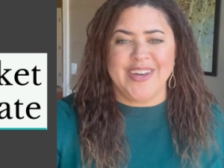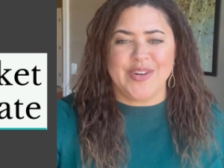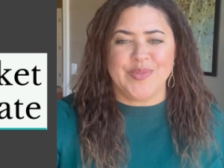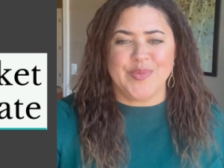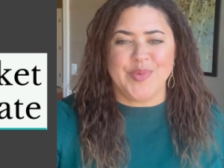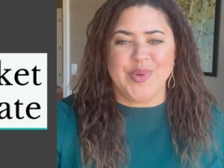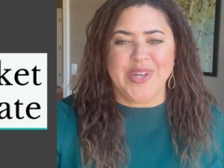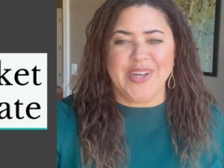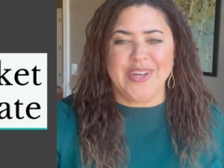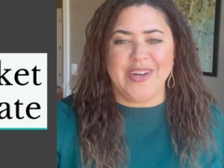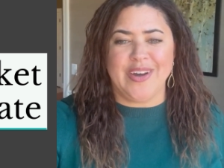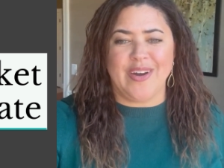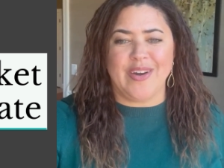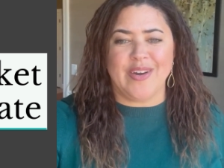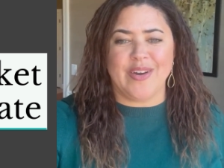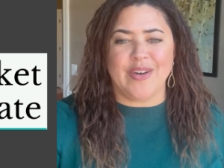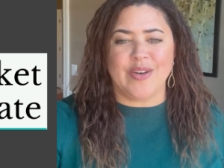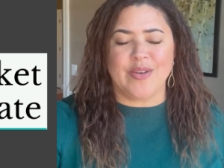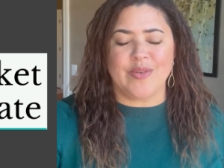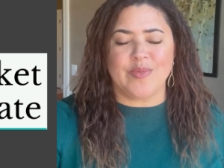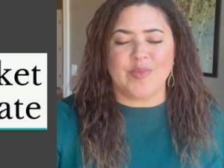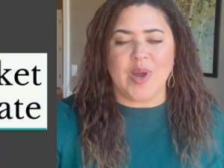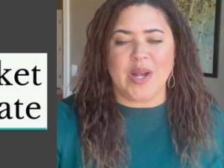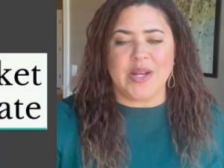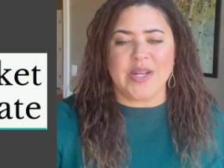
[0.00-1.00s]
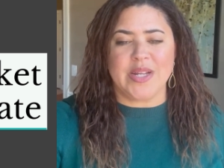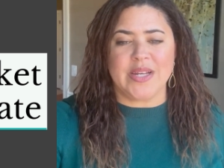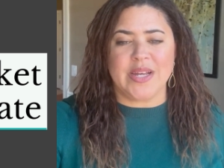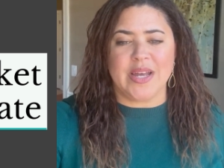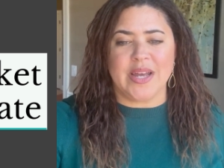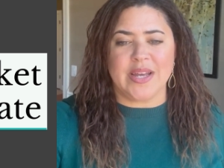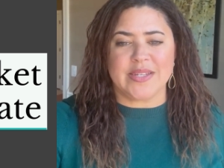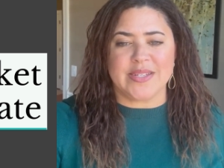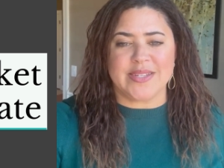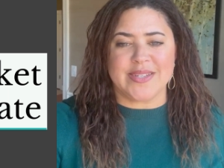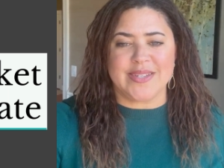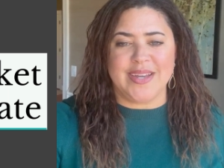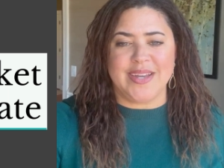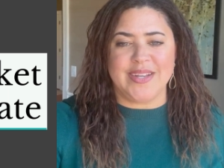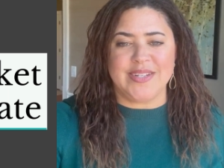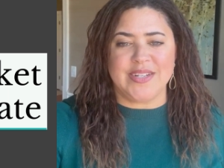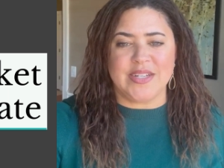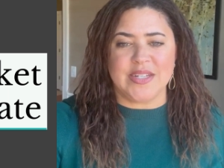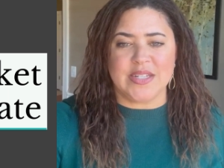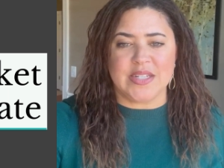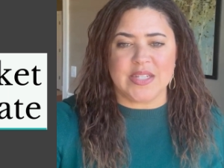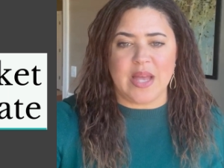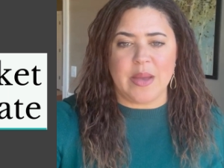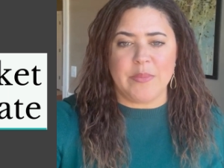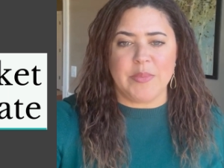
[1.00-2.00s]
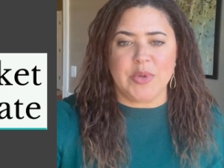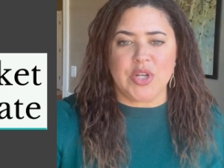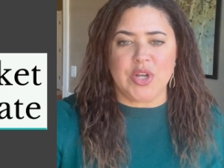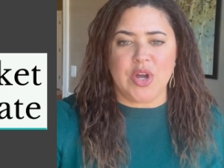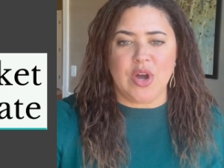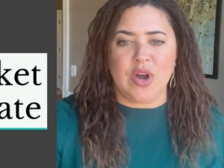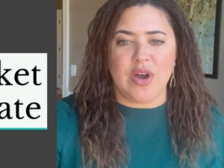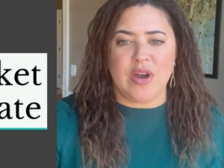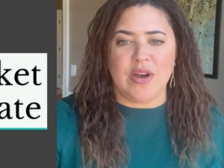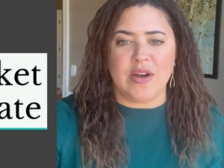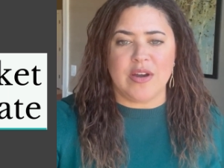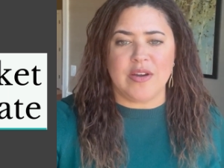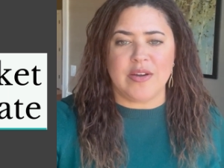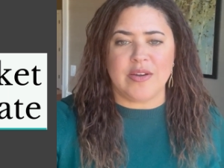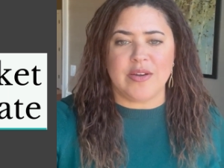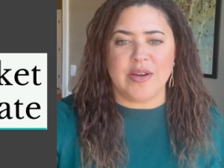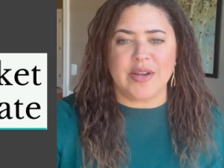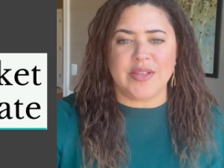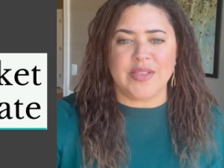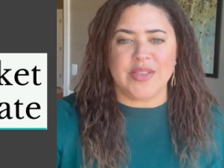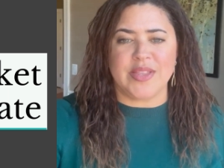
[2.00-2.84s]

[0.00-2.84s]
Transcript: we are running a staging seminar